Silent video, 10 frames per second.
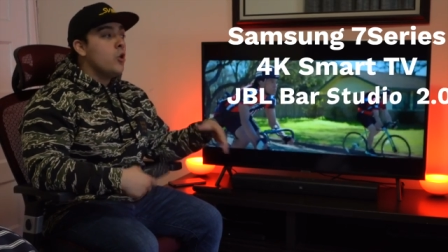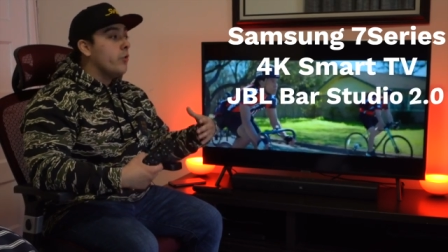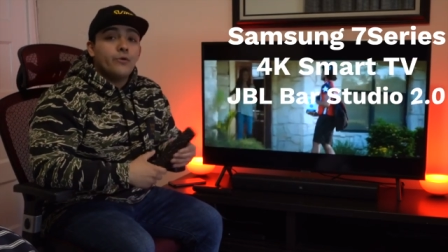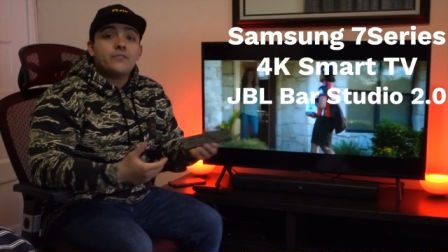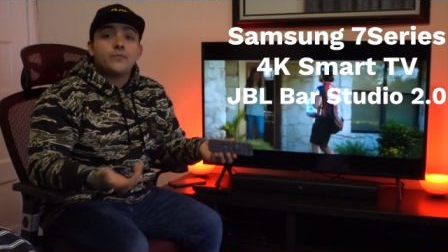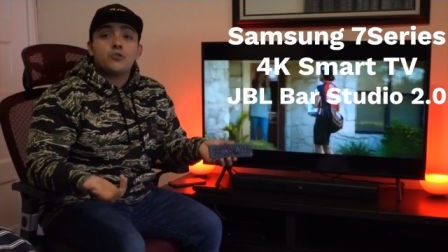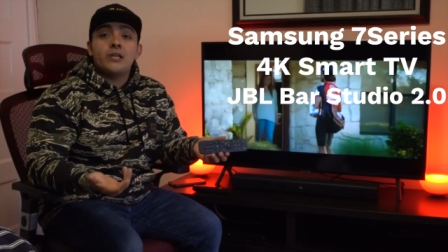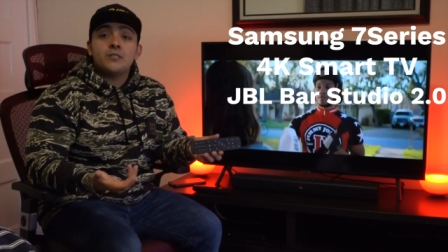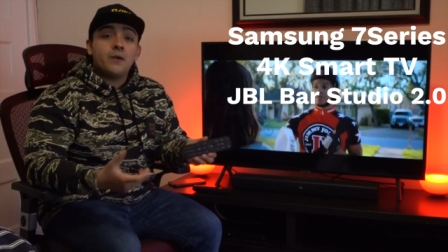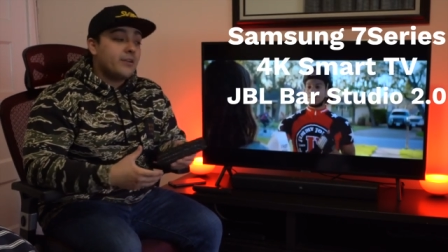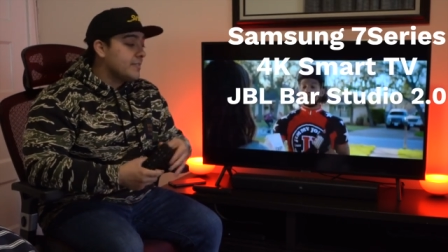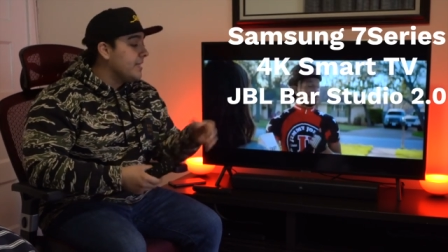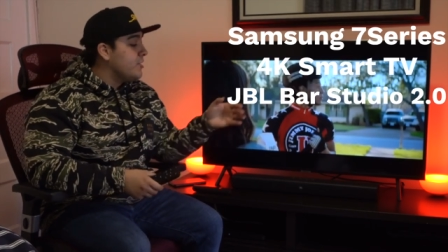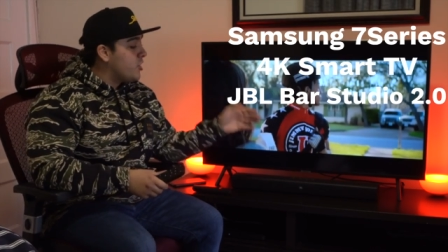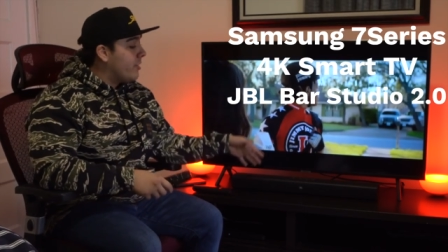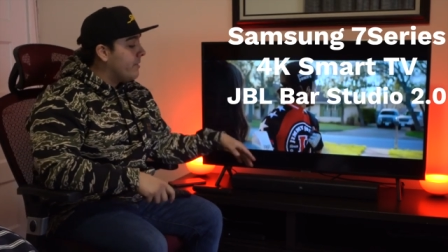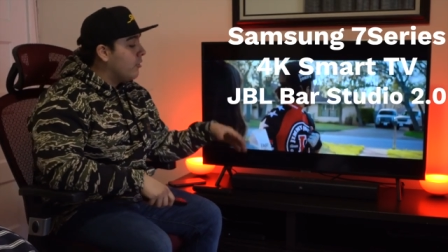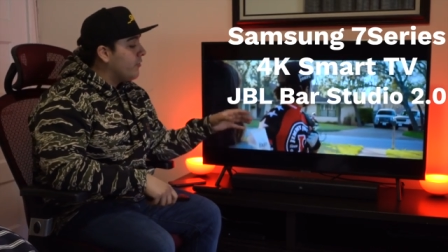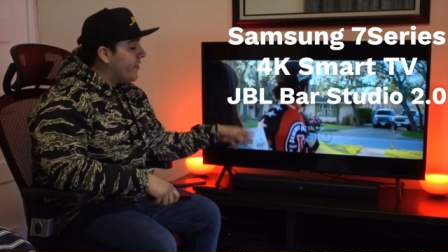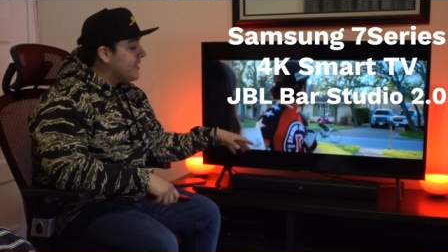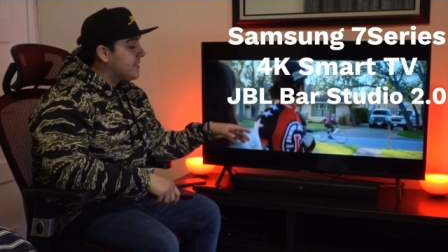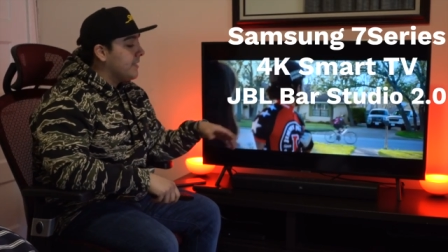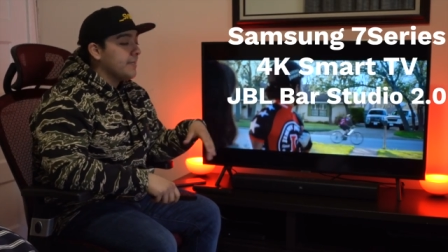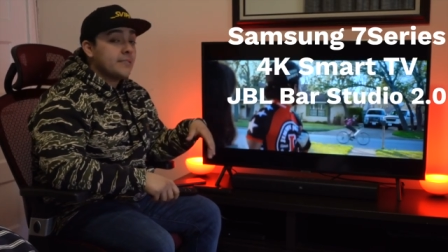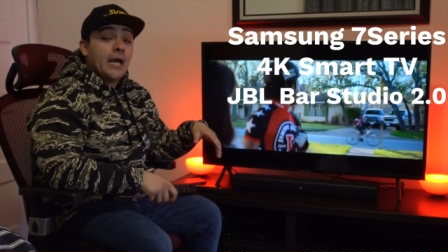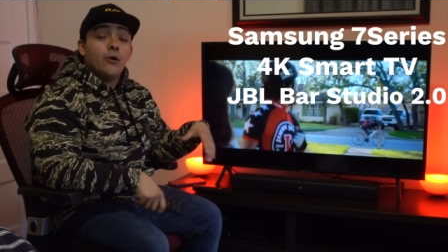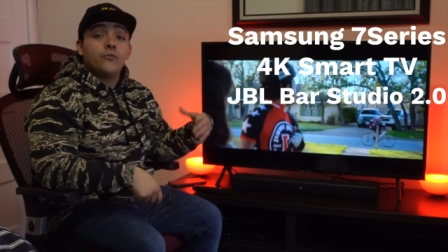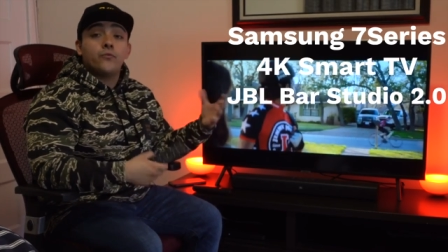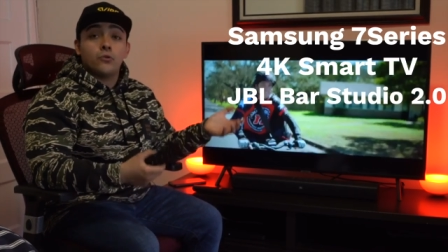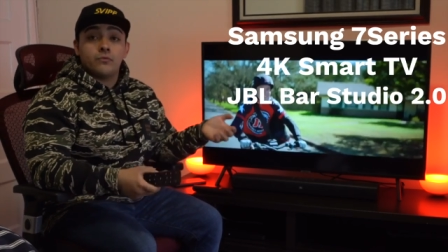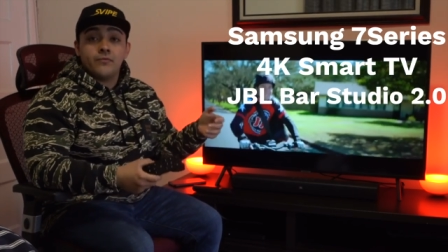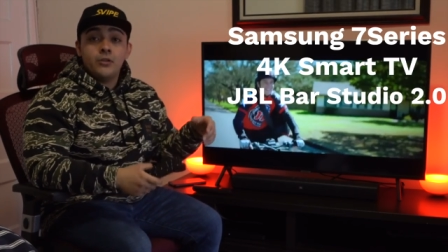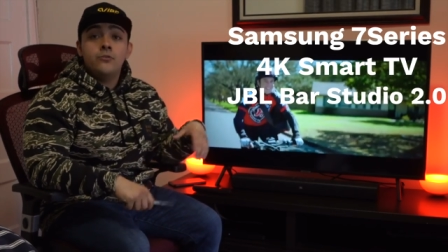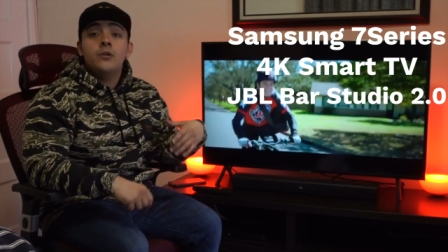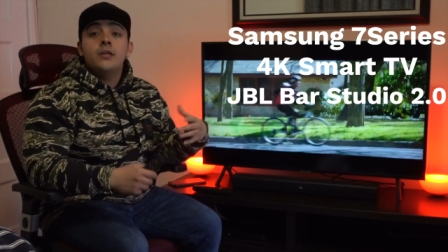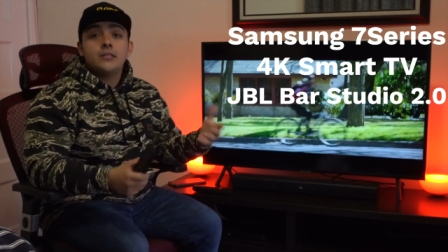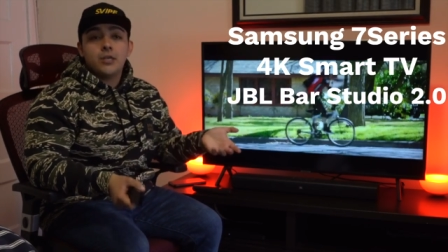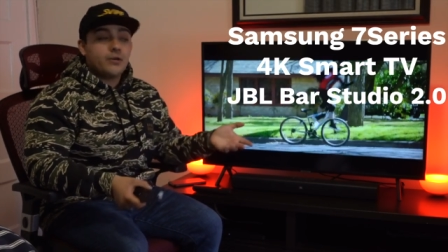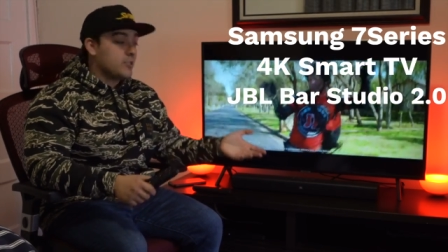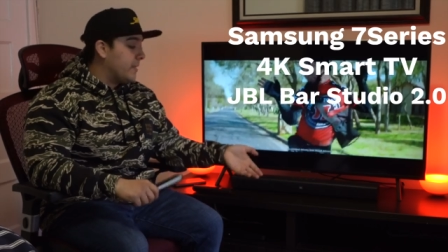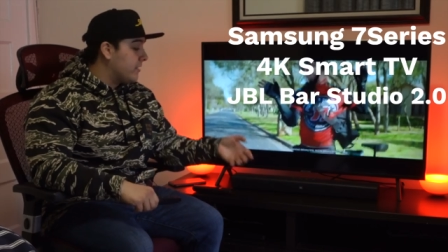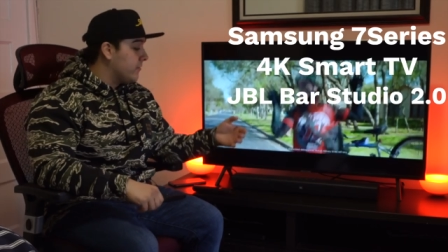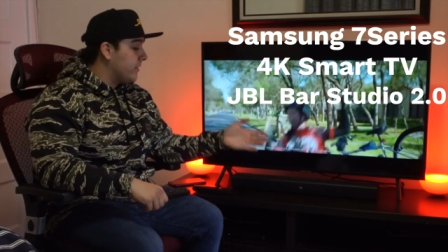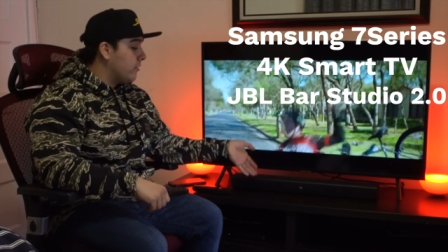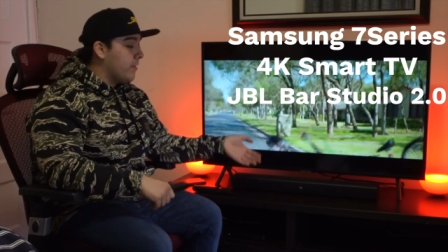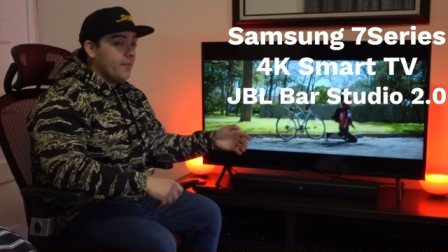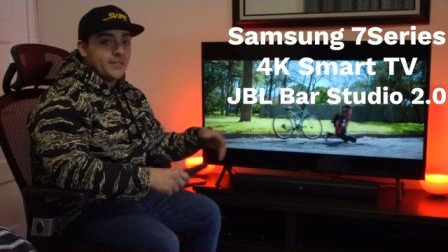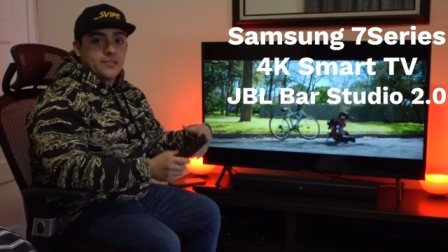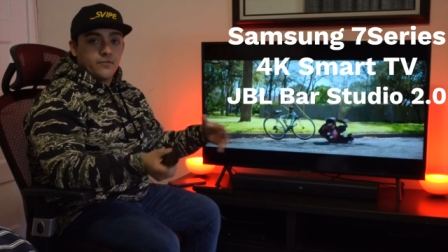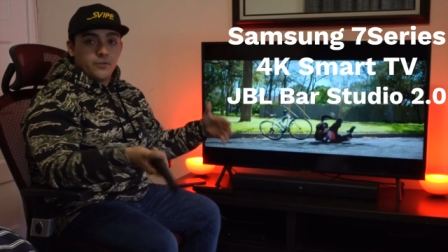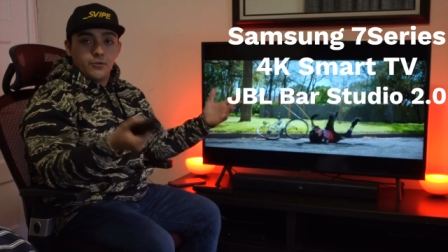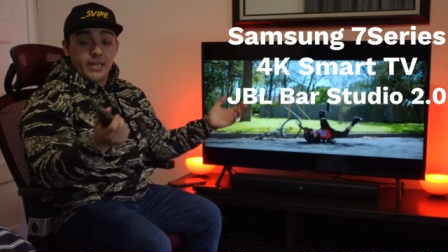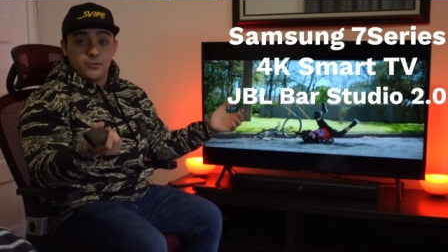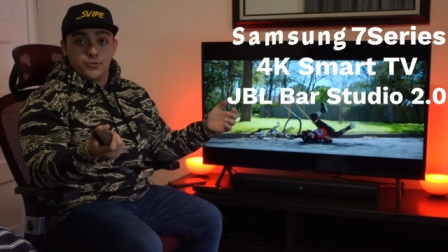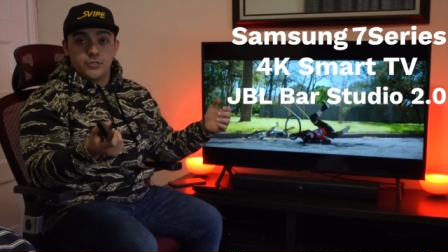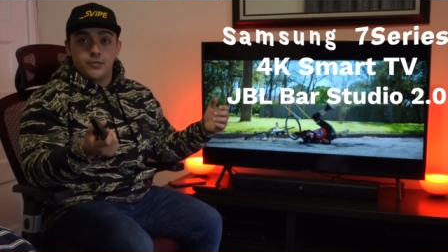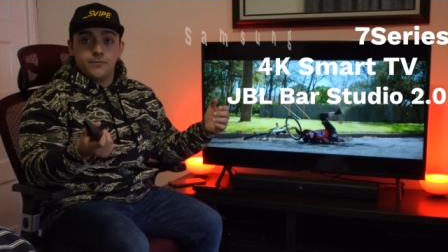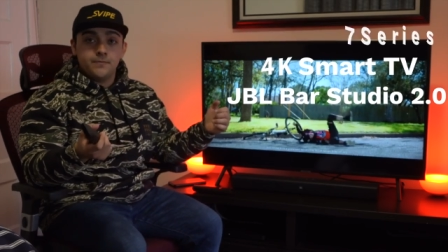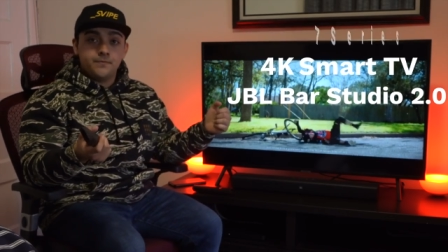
which for transparency, JBL did send this out for review, so expect a video on this in a few days or so.